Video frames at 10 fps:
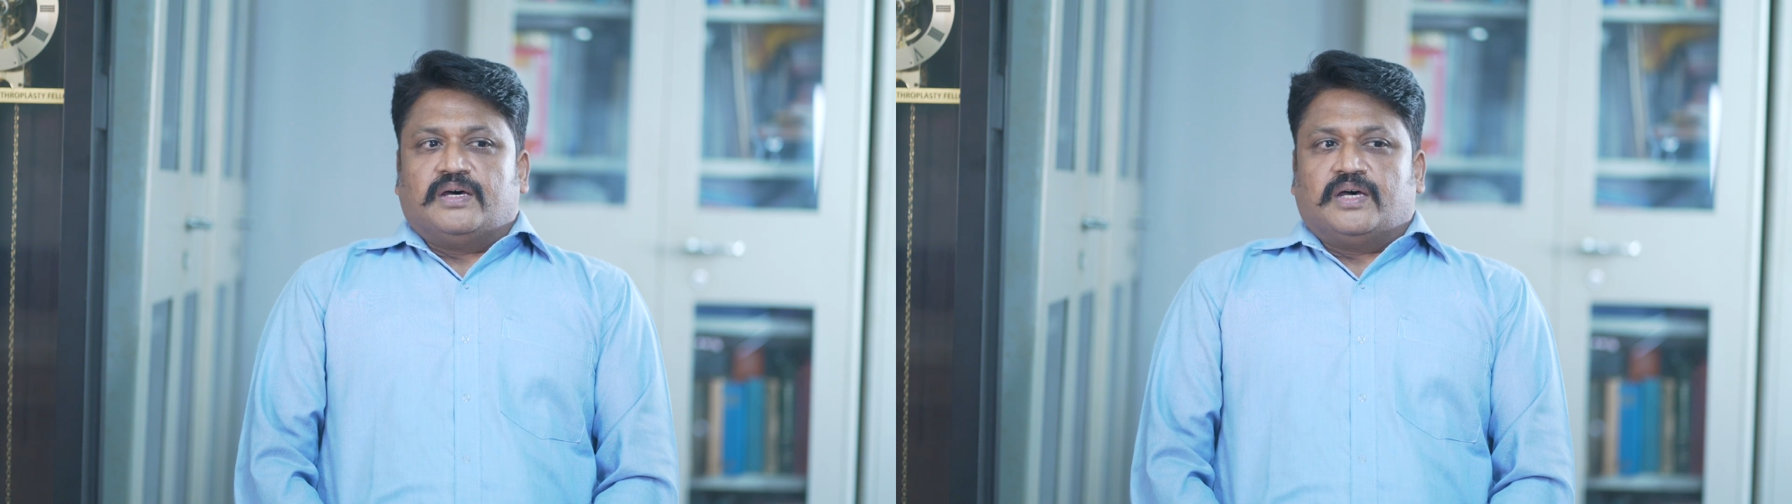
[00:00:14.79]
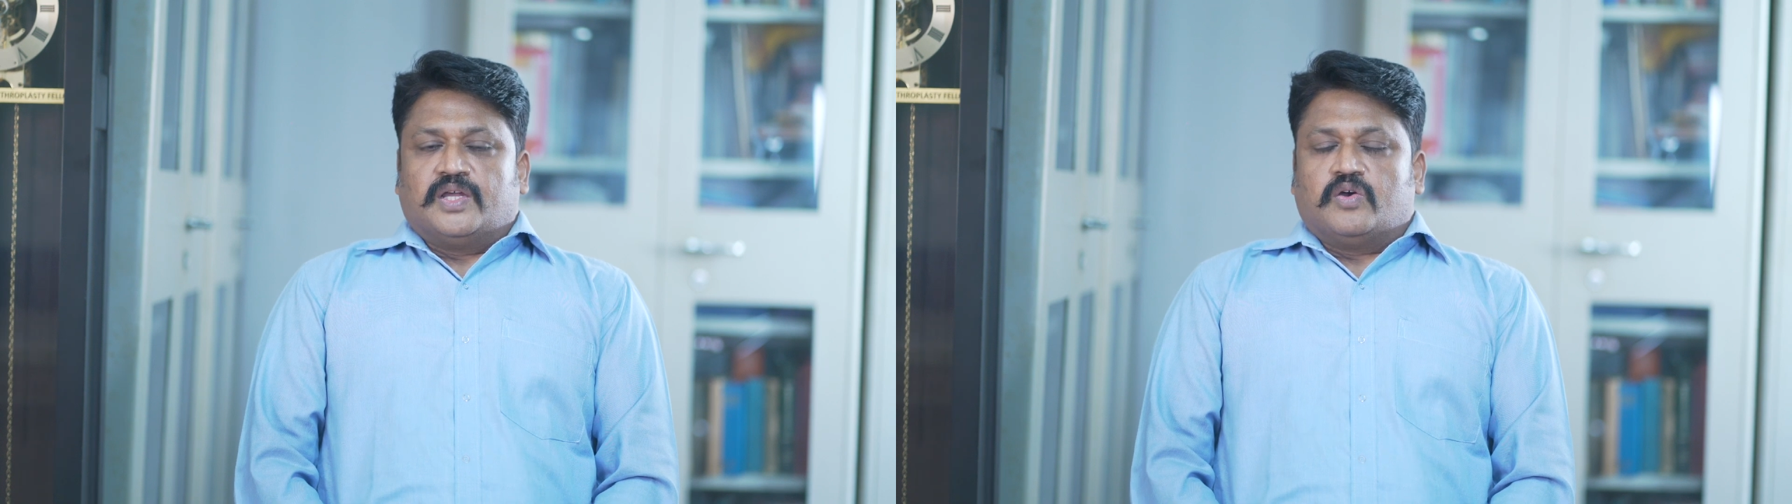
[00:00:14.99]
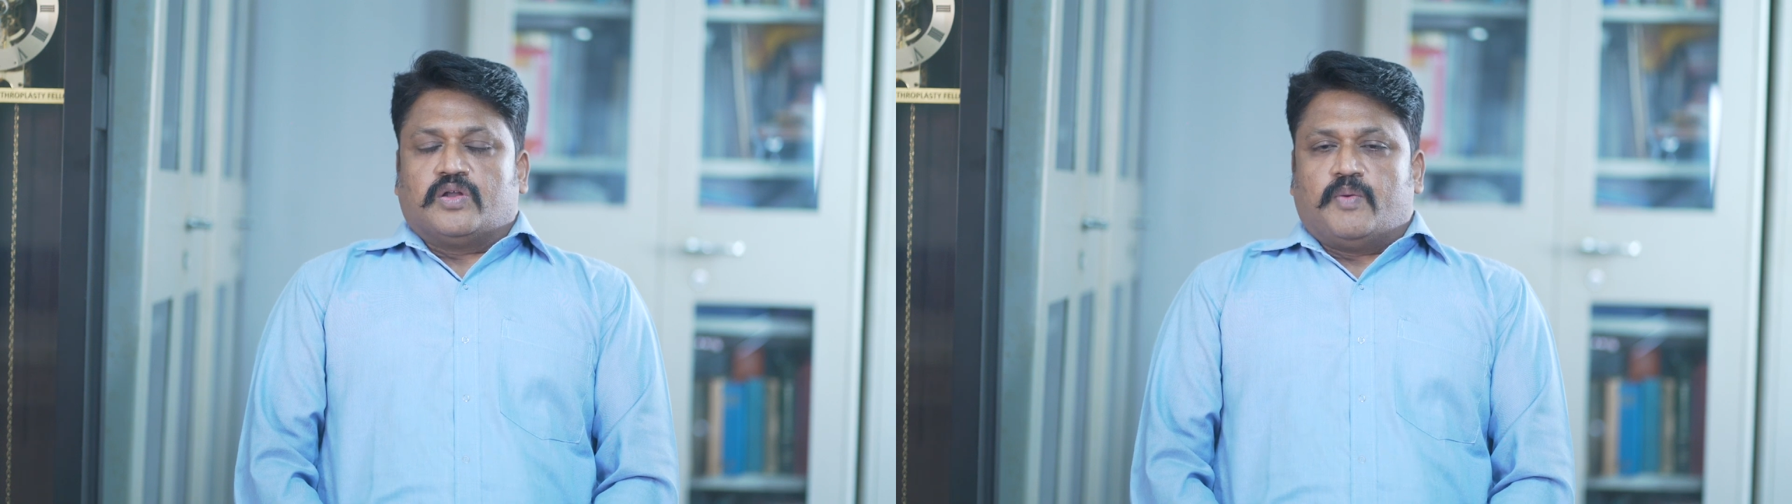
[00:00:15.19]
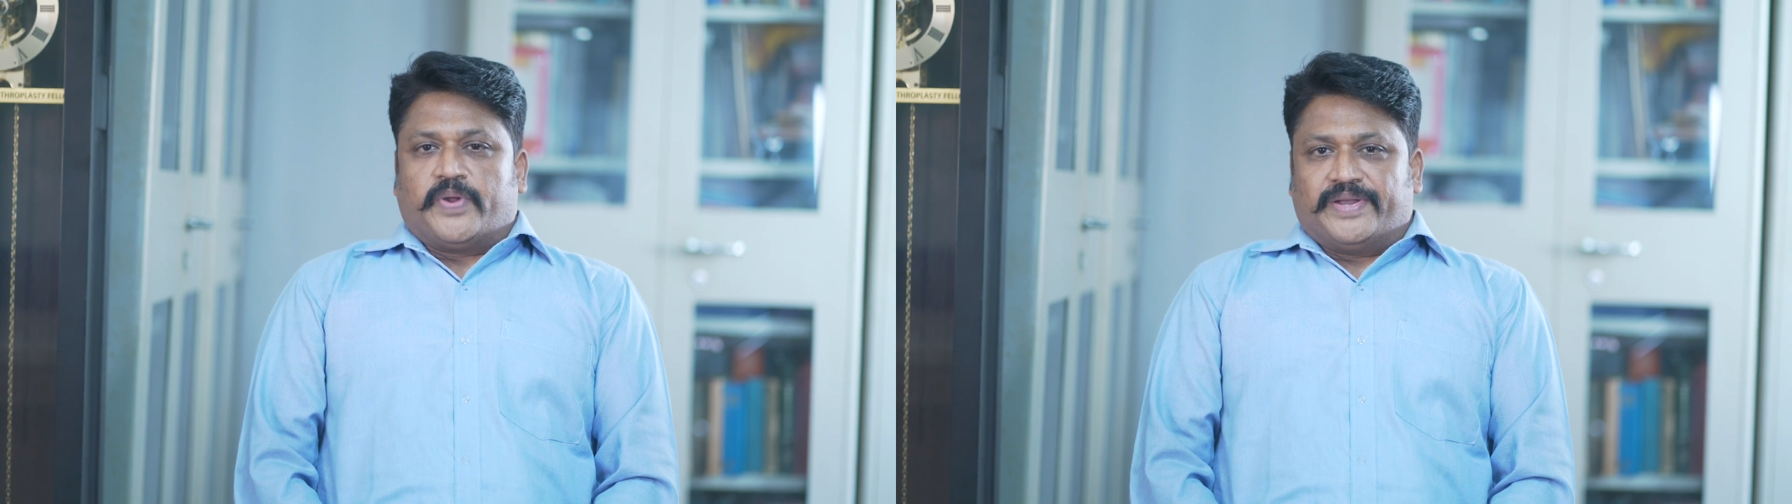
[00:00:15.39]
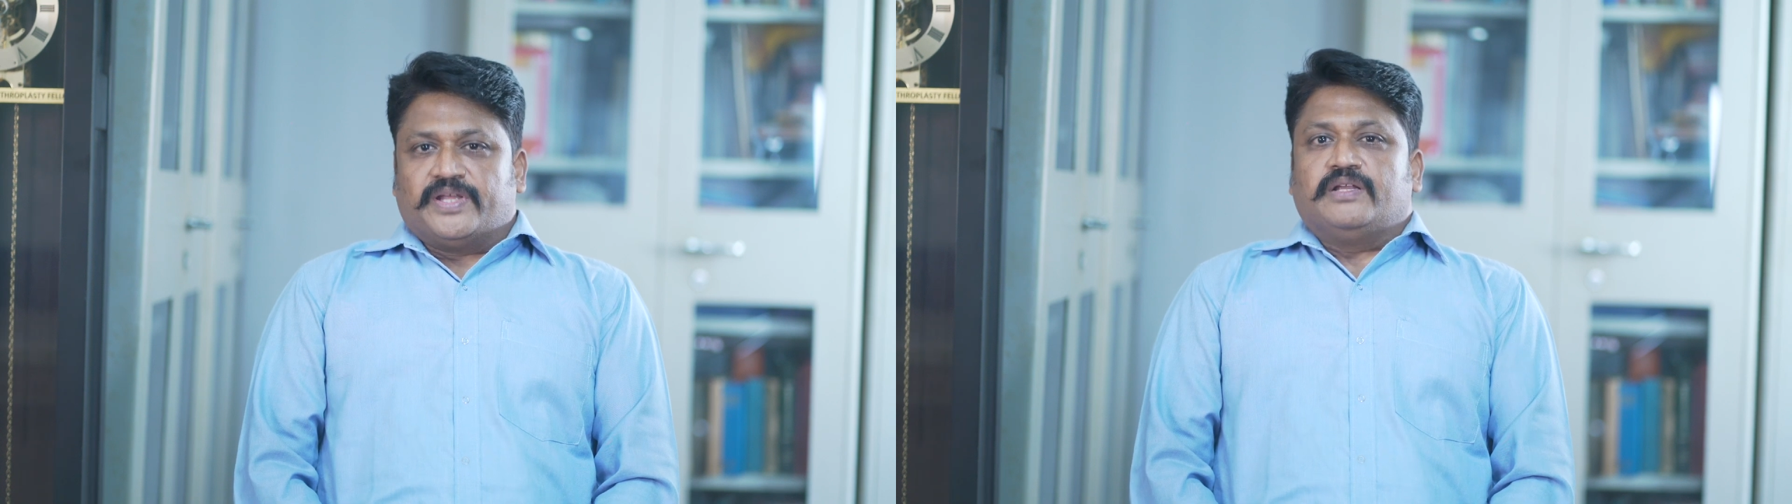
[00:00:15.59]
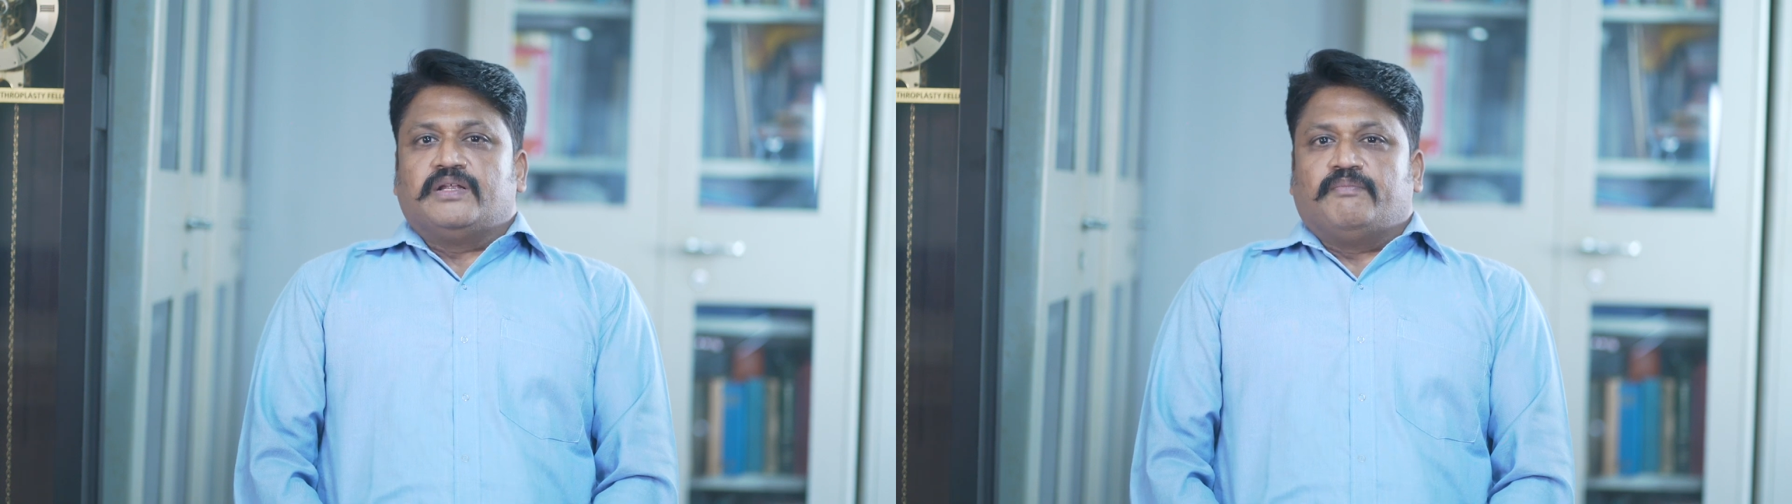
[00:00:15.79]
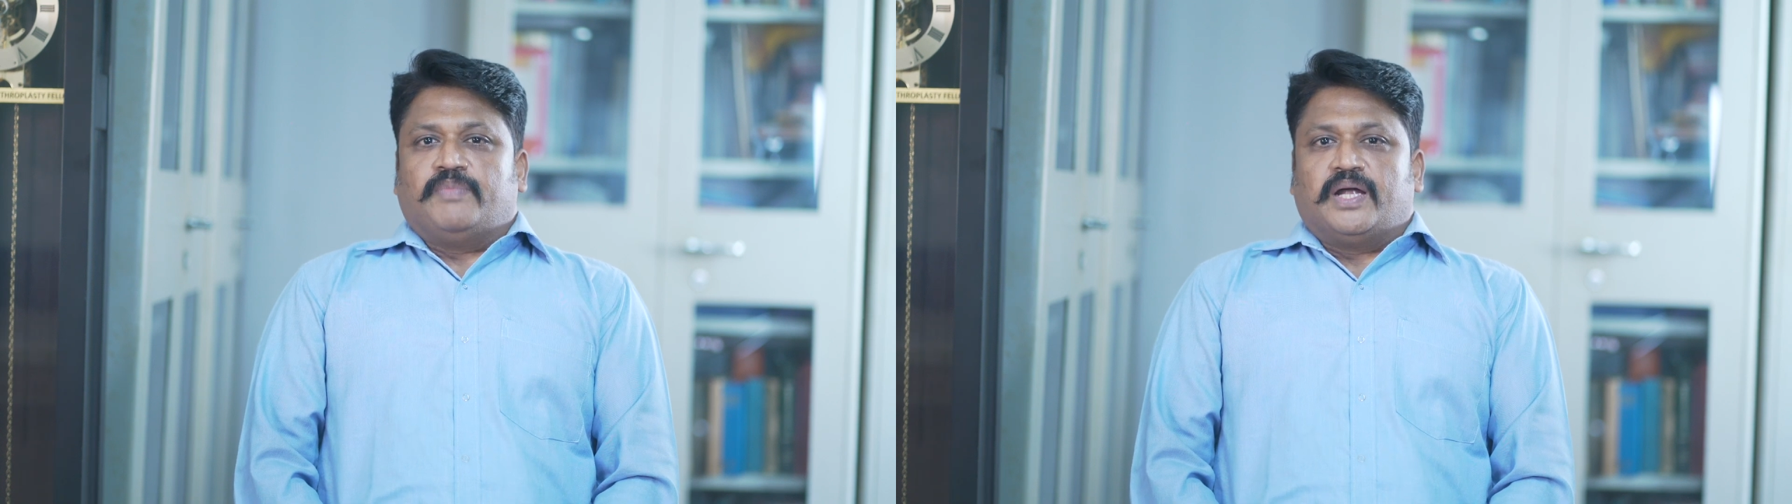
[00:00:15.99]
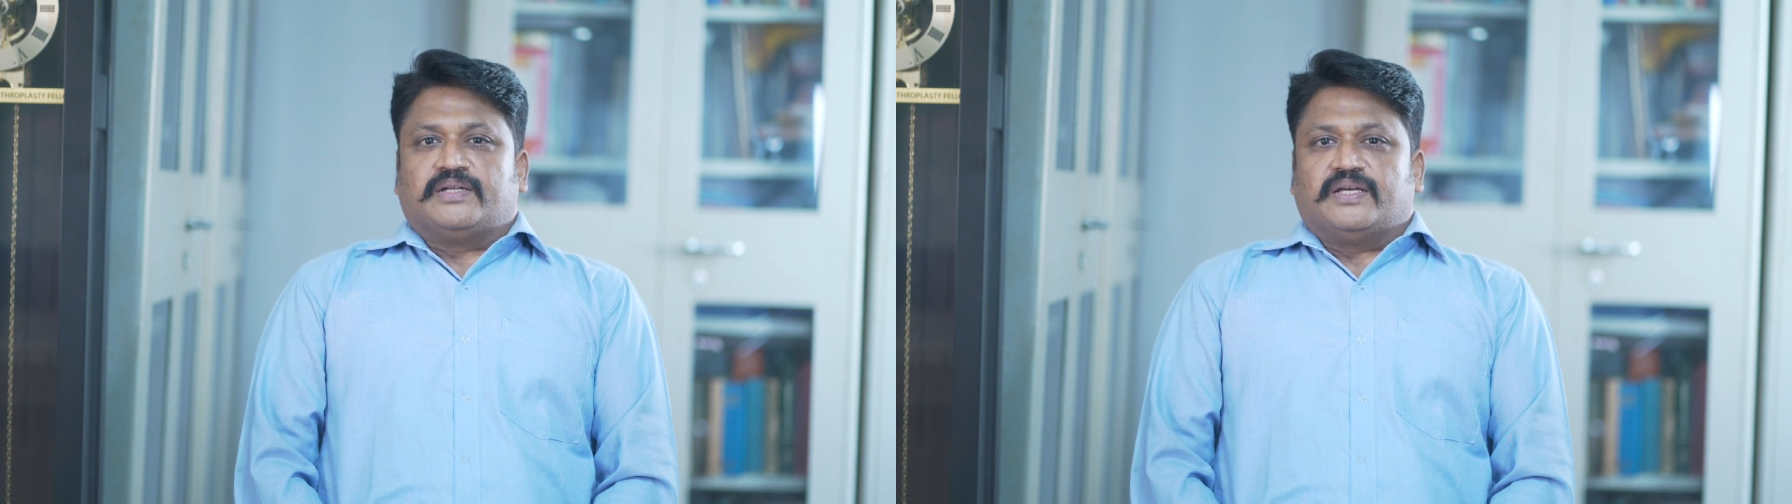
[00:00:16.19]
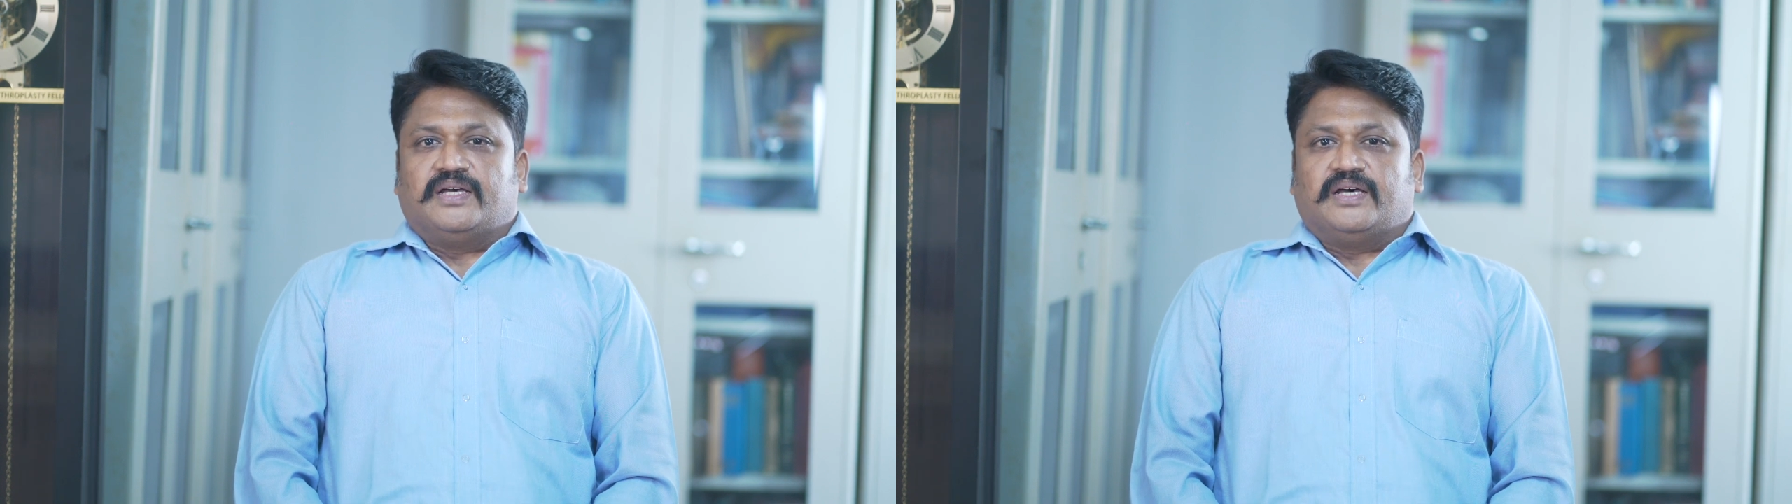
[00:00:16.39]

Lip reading: I got operated, but